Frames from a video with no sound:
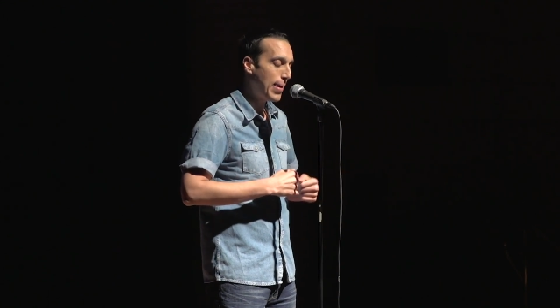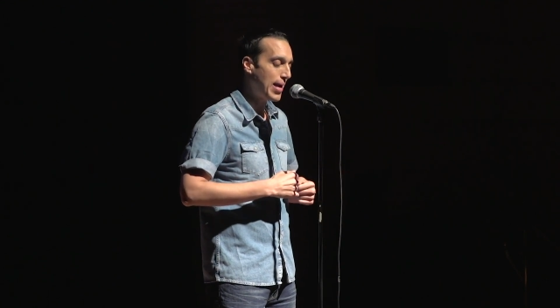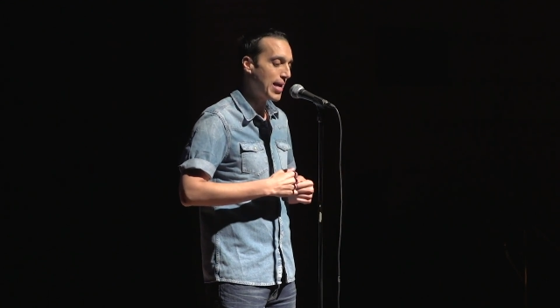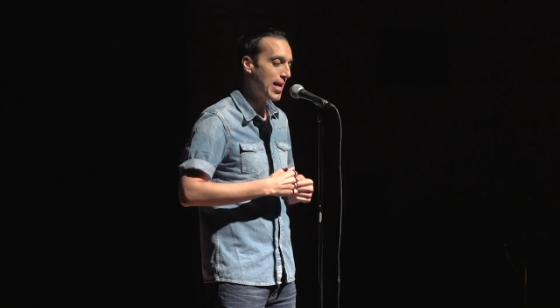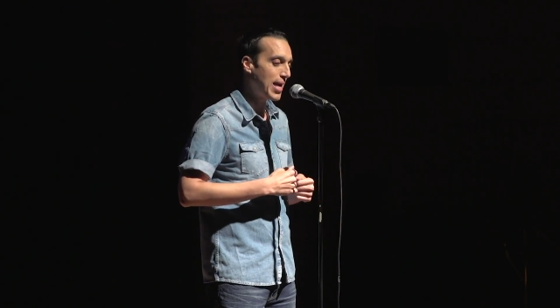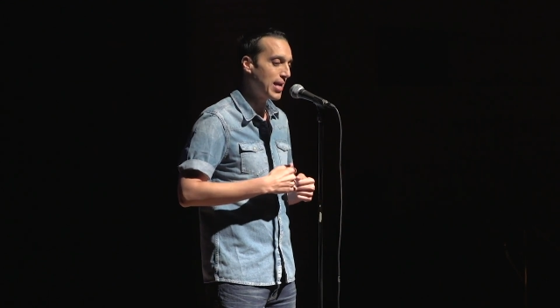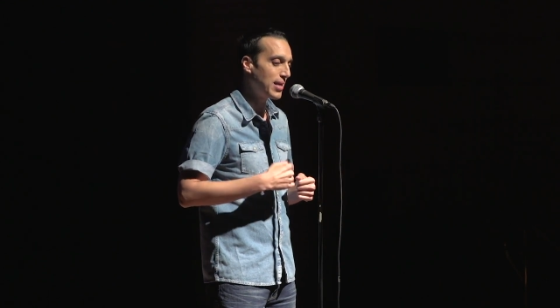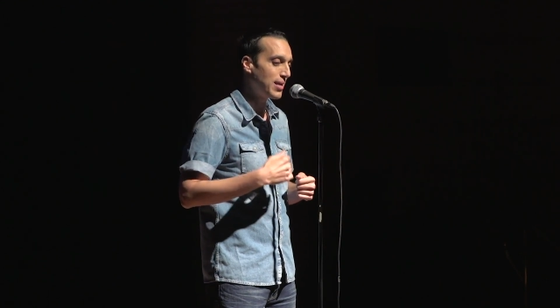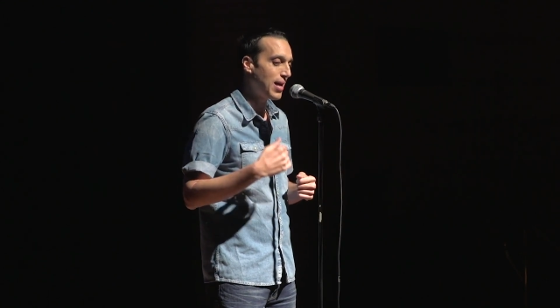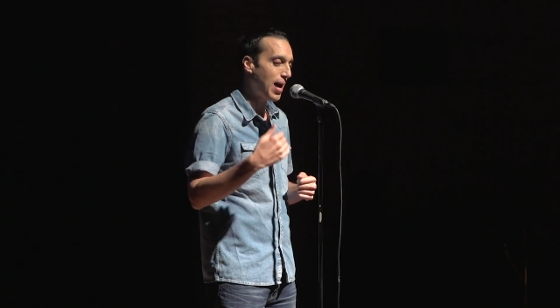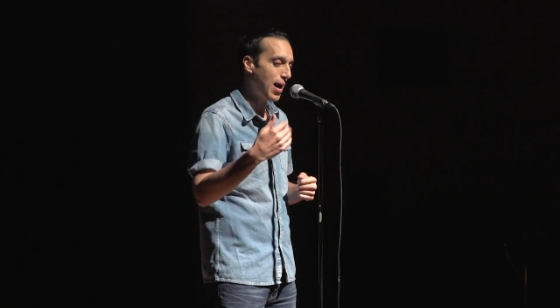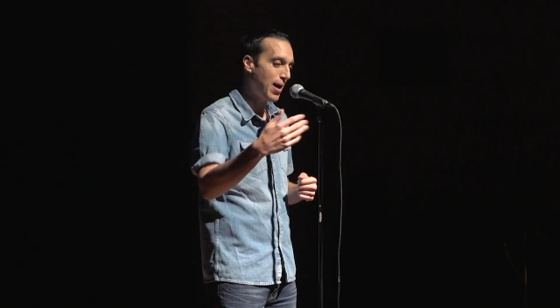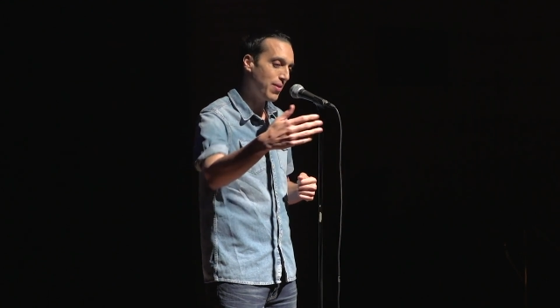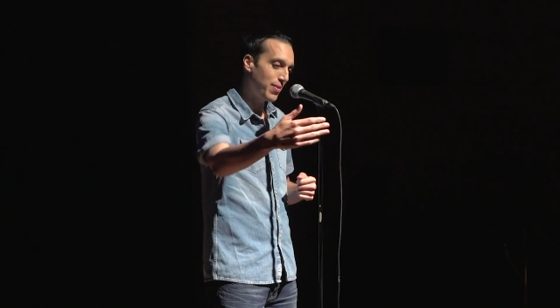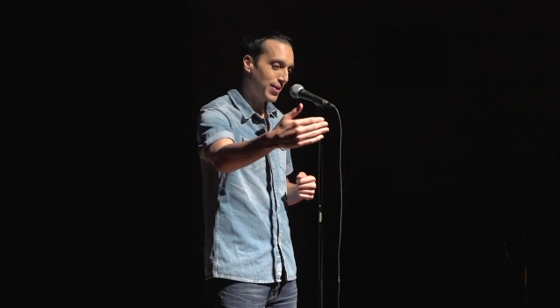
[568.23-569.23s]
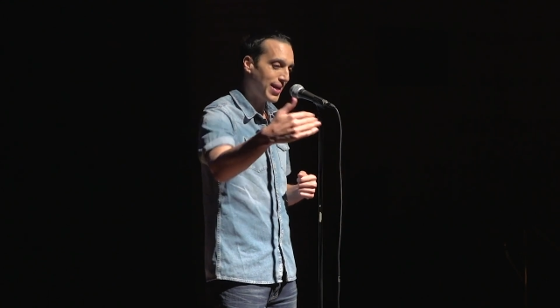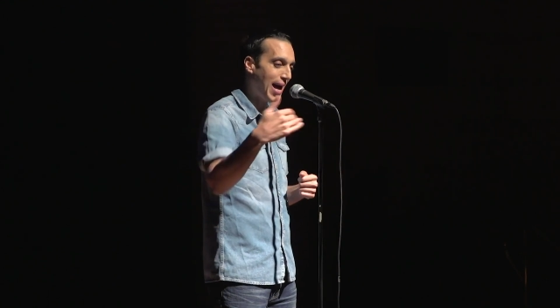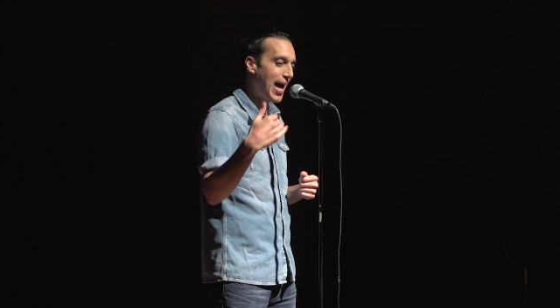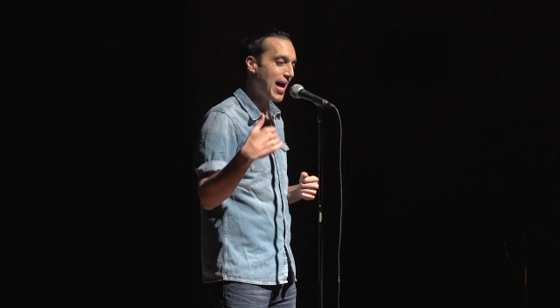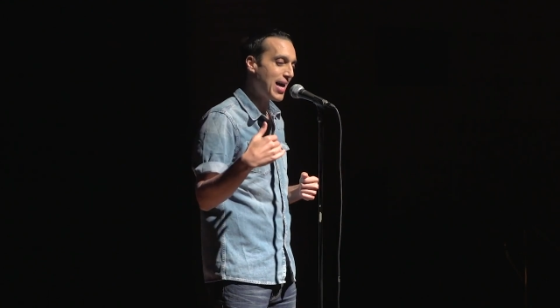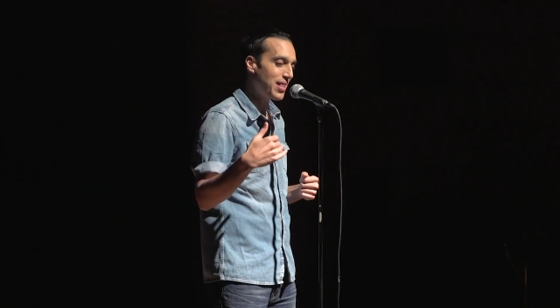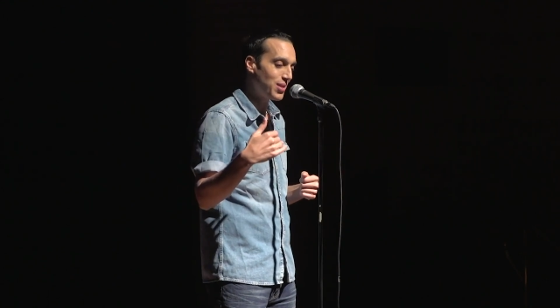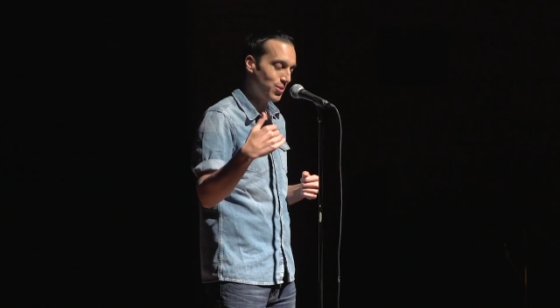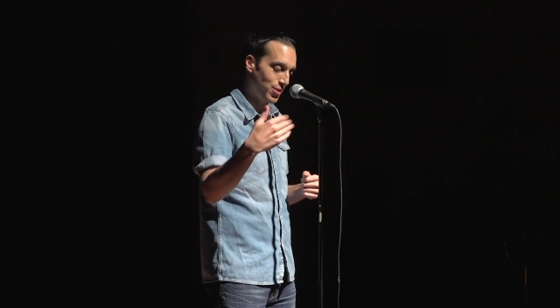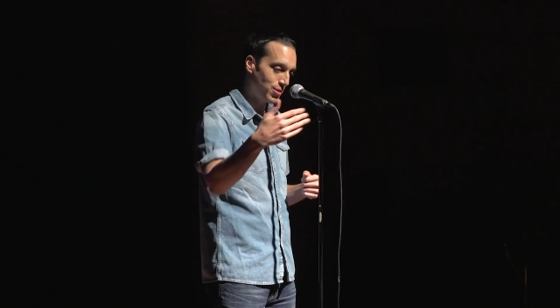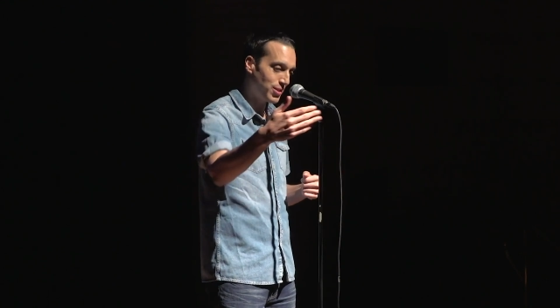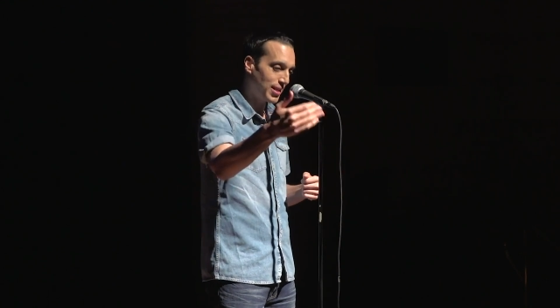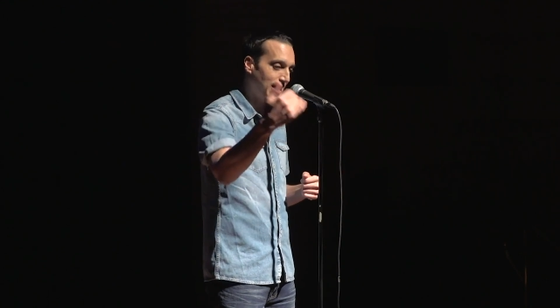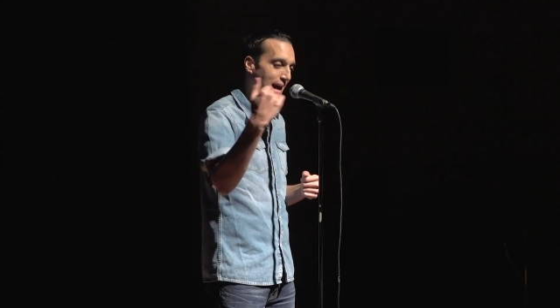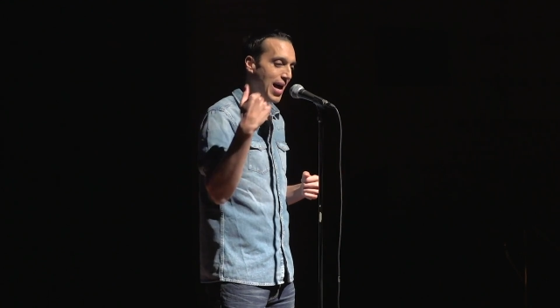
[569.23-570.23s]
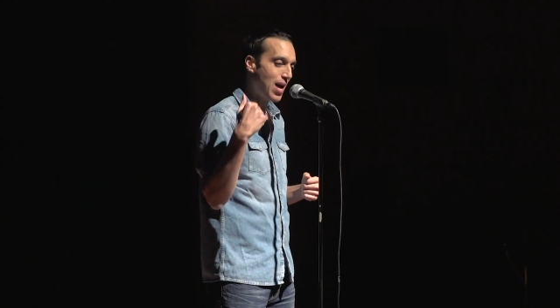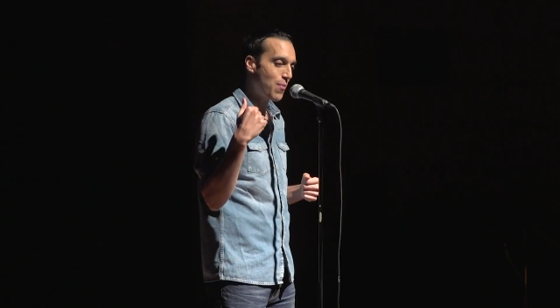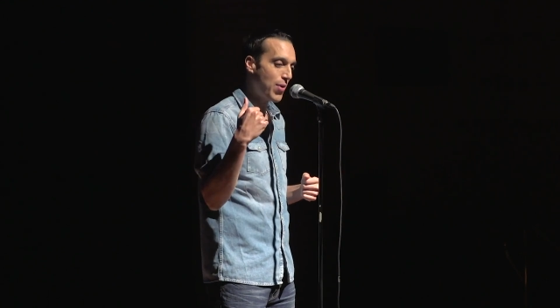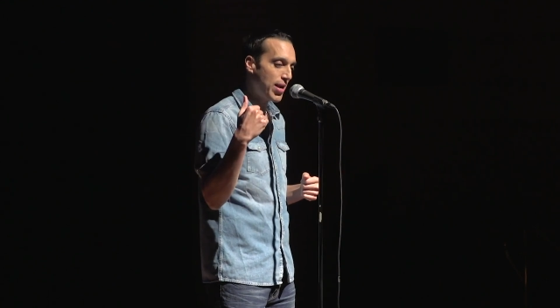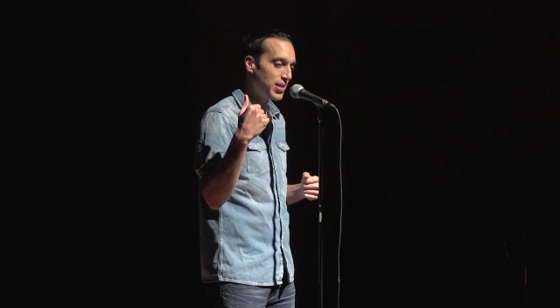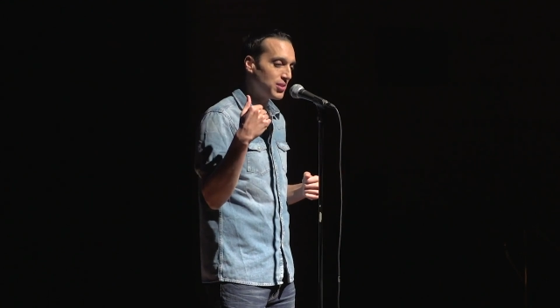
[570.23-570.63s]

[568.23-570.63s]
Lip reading: and there's a guy I ran